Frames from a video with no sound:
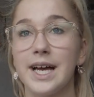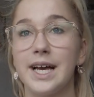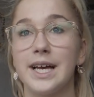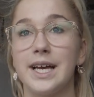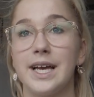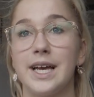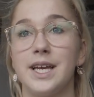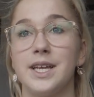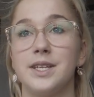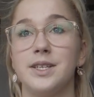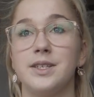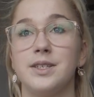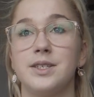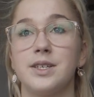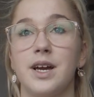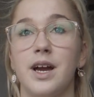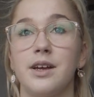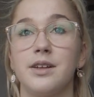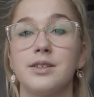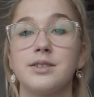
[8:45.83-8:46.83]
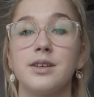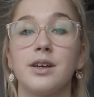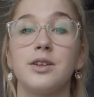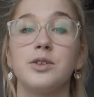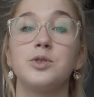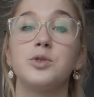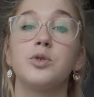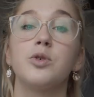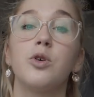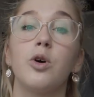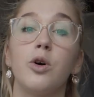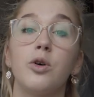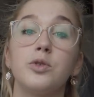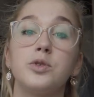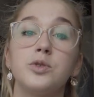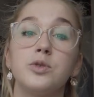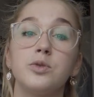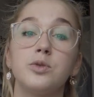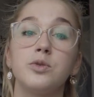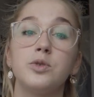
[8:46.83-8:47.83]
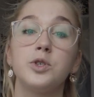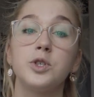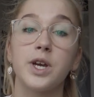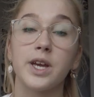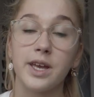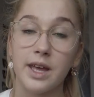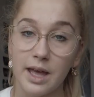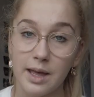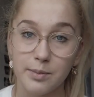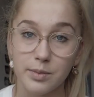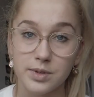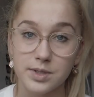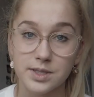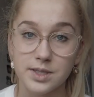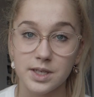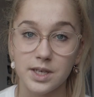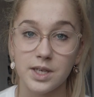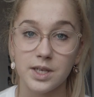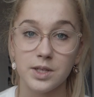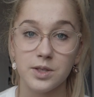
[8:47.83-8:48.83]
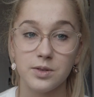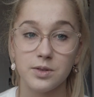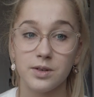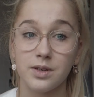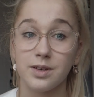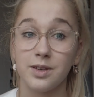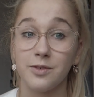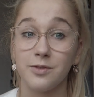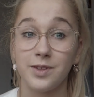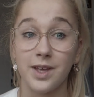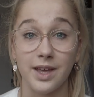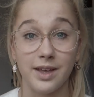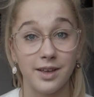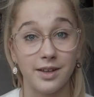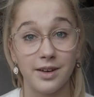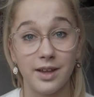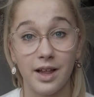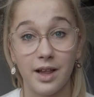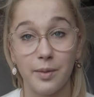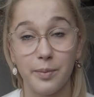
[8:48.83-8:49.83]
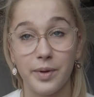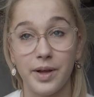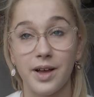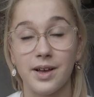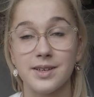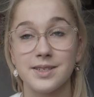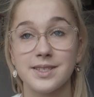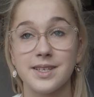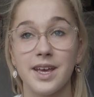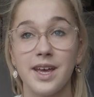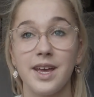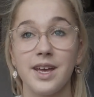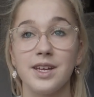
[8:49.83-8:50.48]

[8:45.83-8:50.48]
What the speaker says: and I decided to call to Czech embassy if they can help us.